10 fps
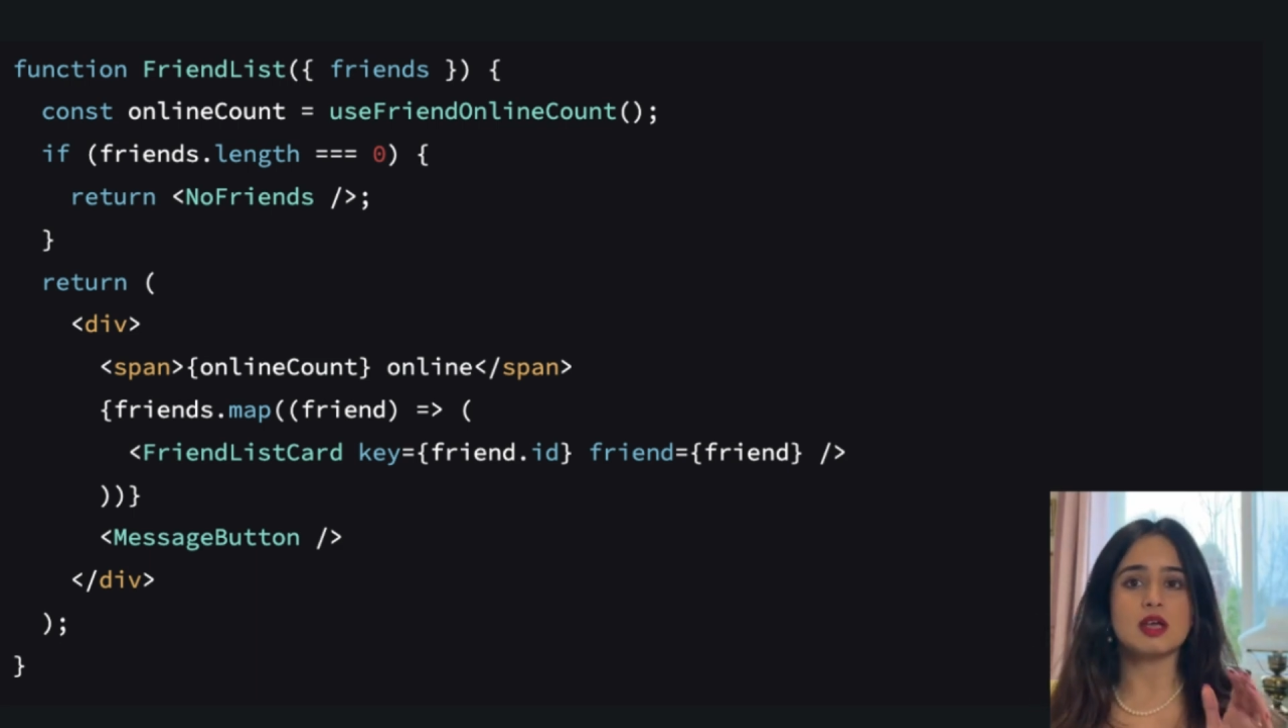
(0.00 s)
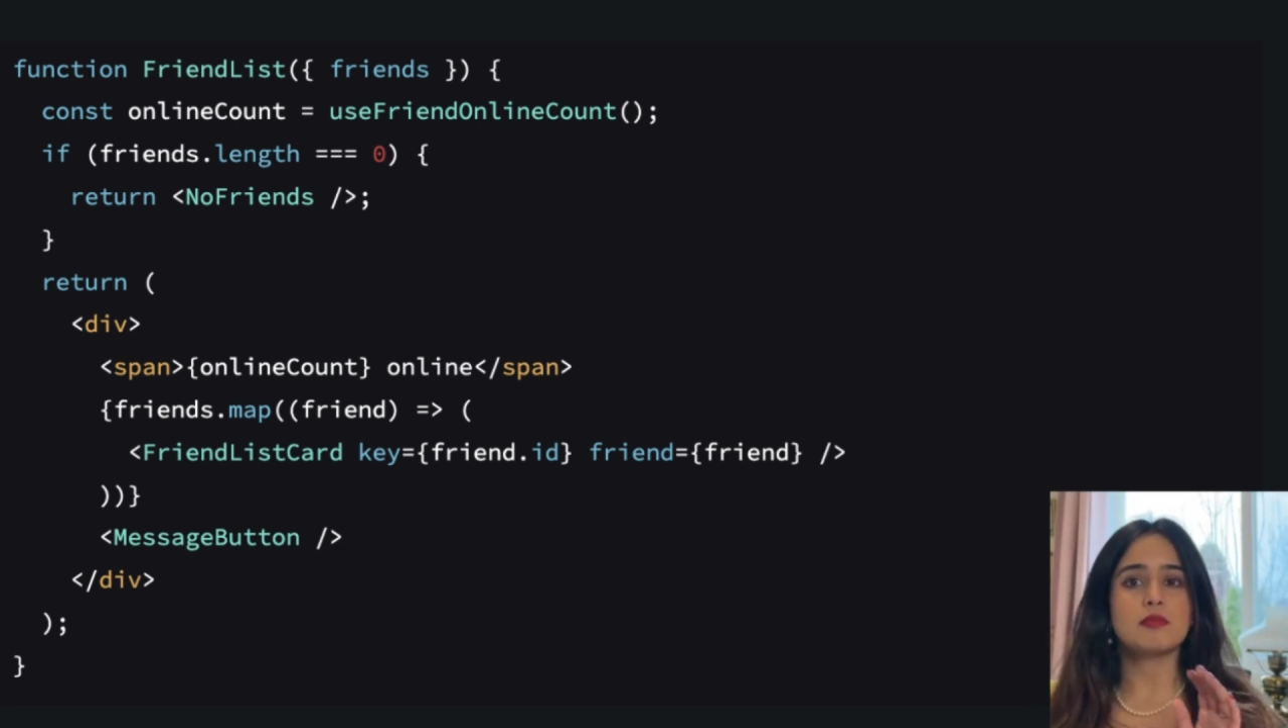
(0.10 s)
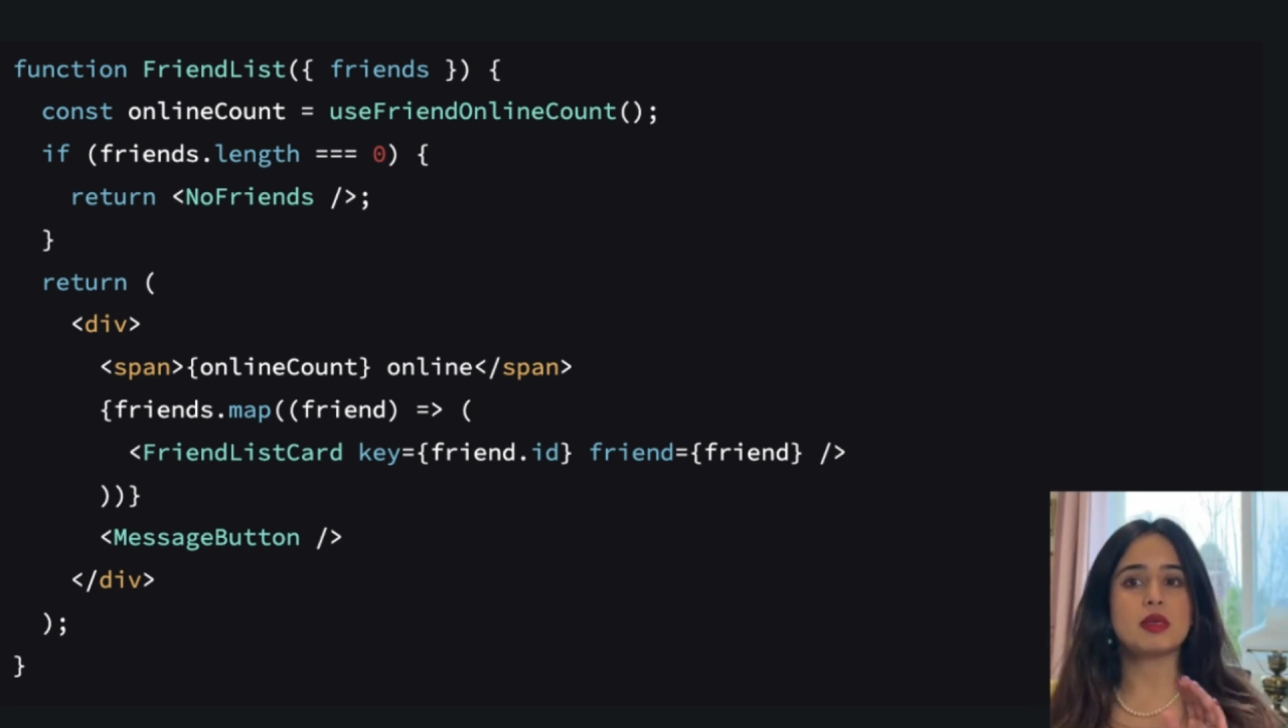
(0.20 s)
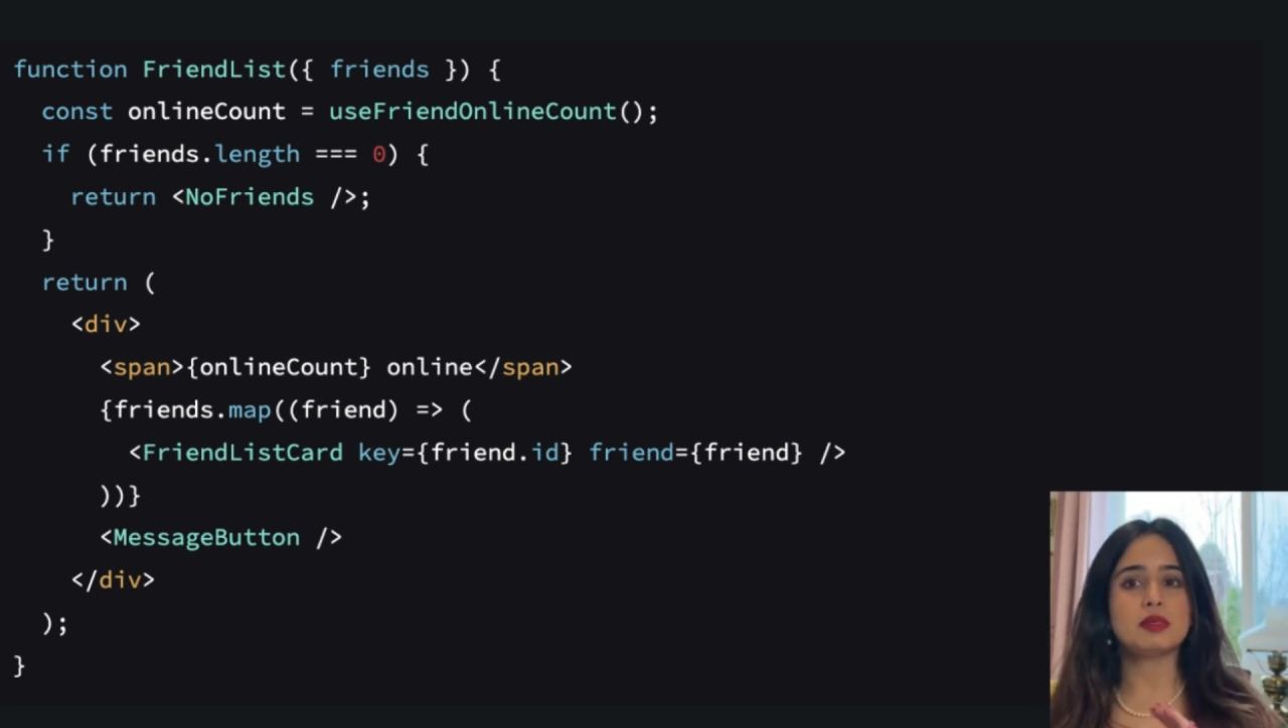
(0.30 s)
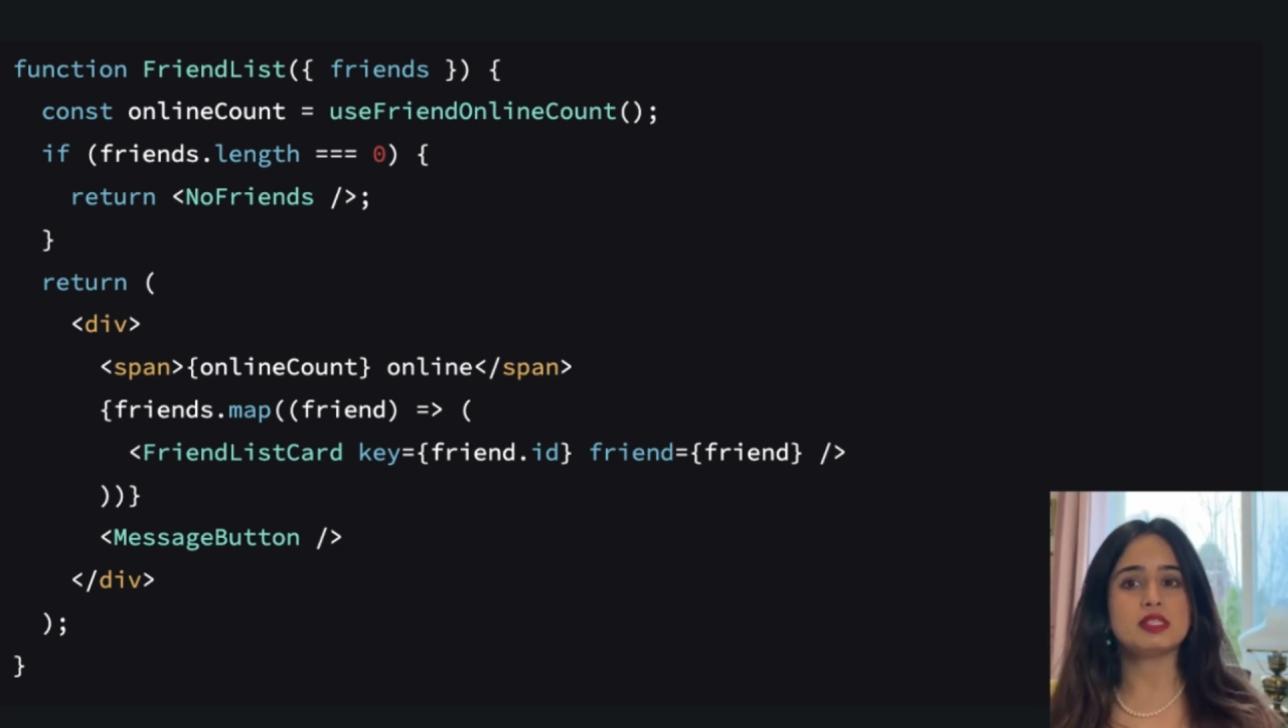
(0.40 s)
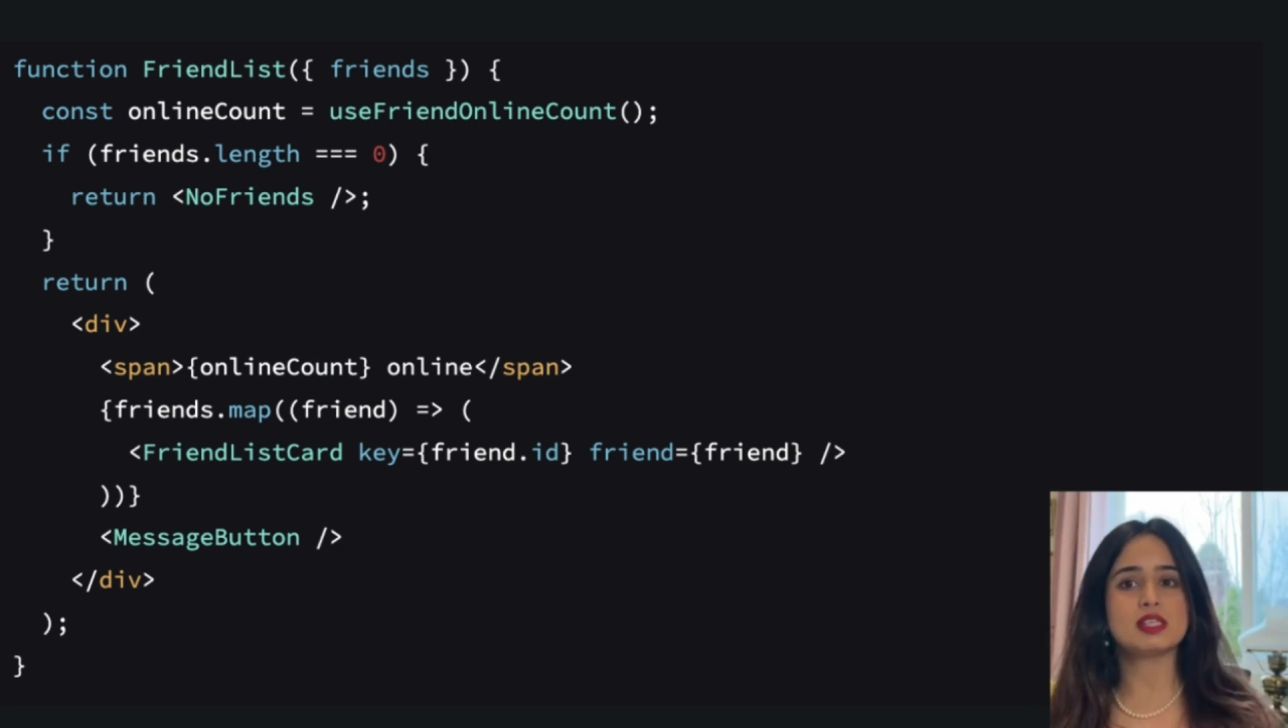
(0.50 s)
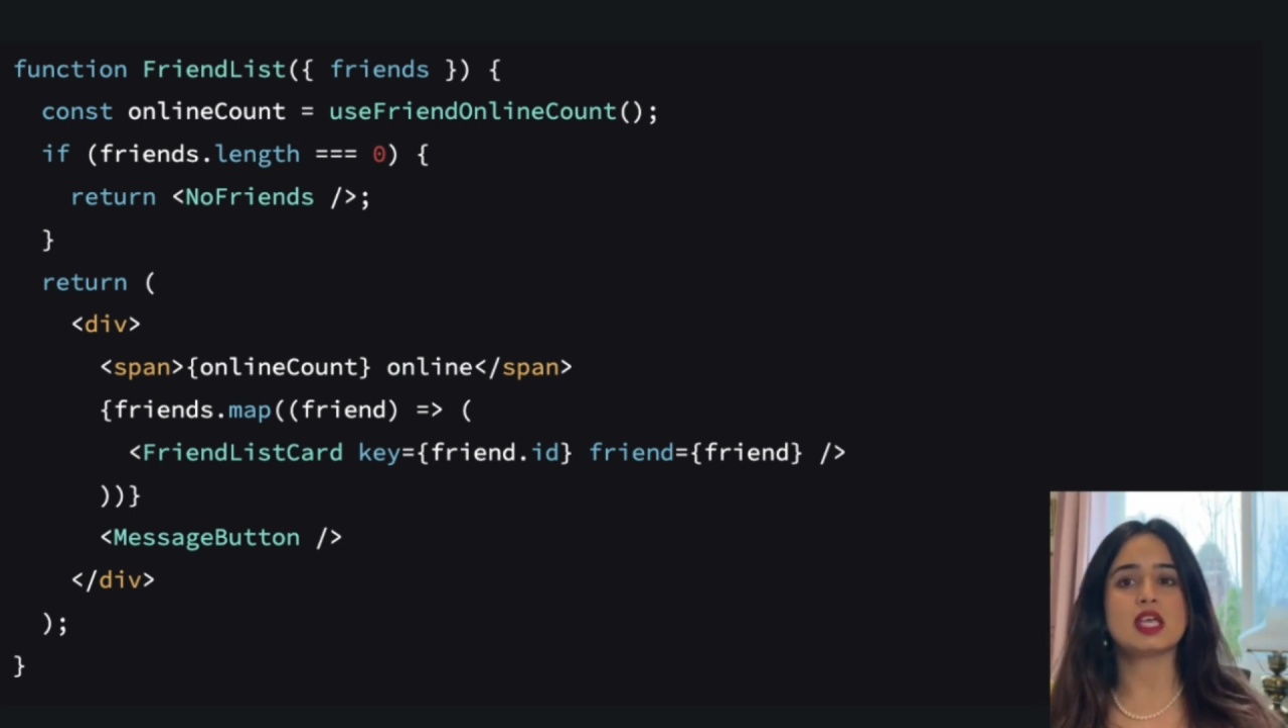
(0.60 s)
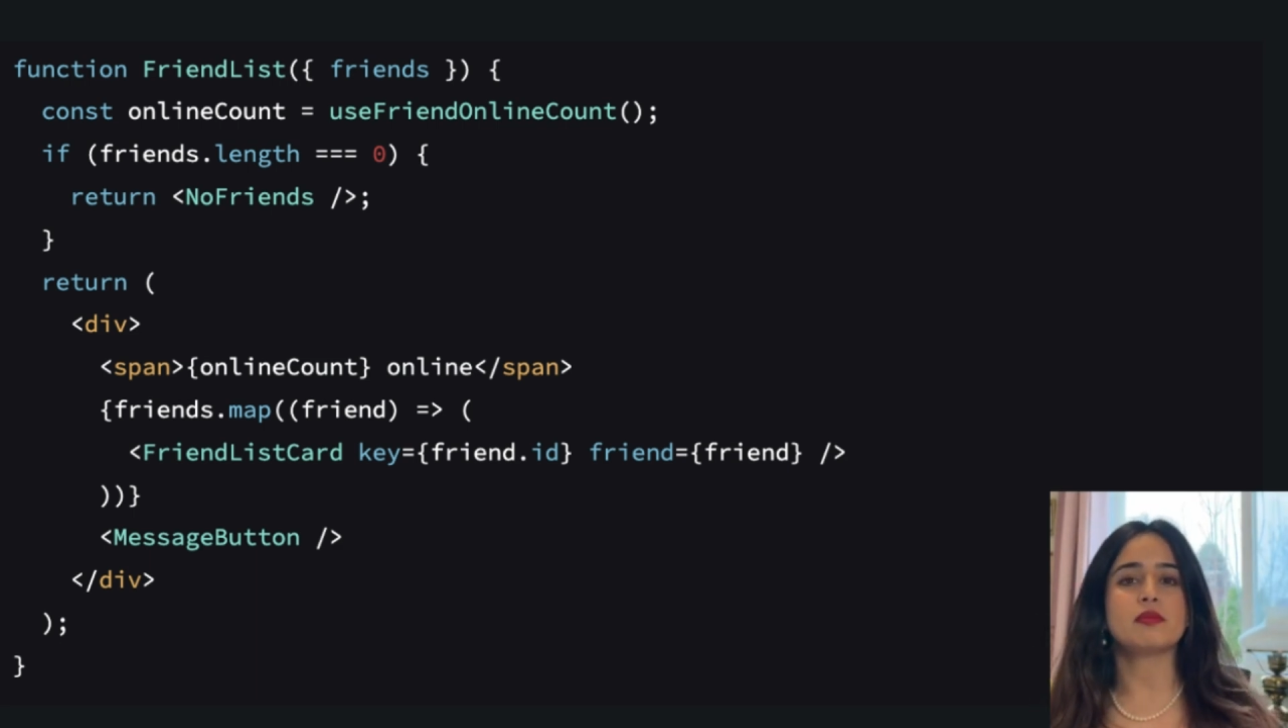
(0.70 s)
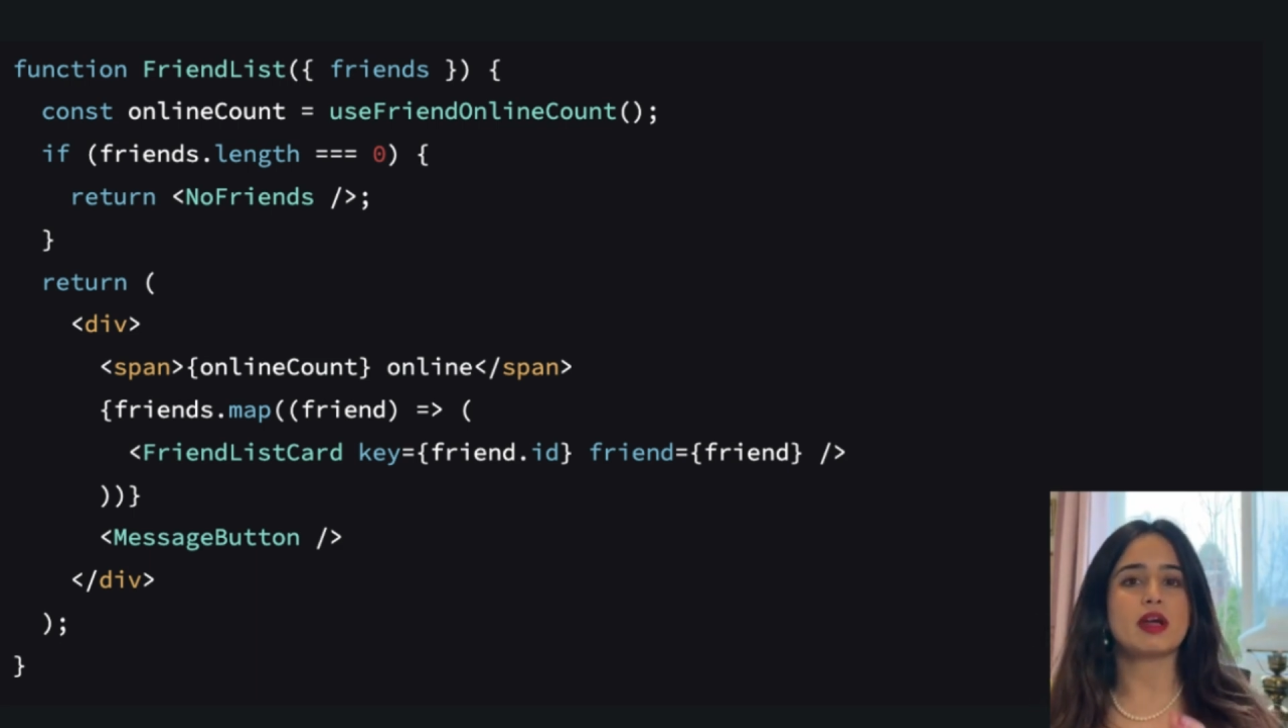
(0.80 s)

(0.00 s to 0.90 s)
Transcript: may be same